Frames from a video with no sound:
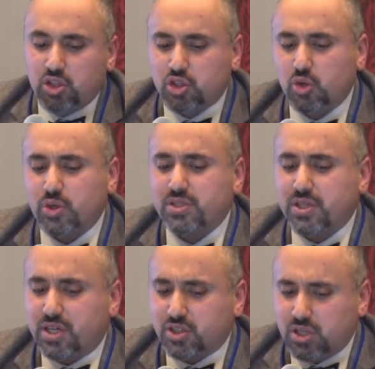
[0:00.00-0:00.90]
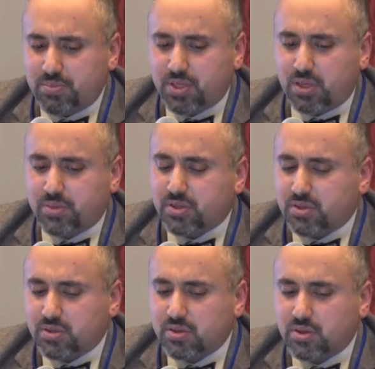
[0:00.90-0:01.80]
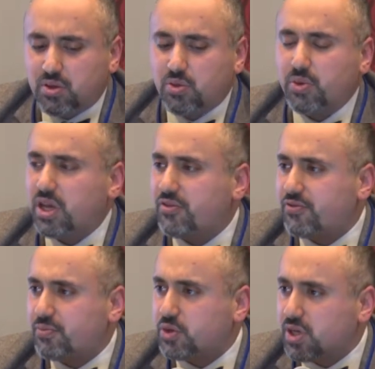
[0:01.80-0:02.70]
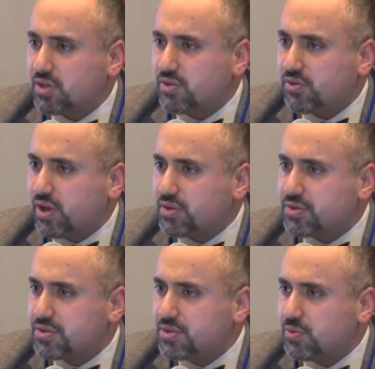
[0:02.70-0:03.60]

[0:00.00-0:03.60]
So it's a national epidemic. We have protective factors.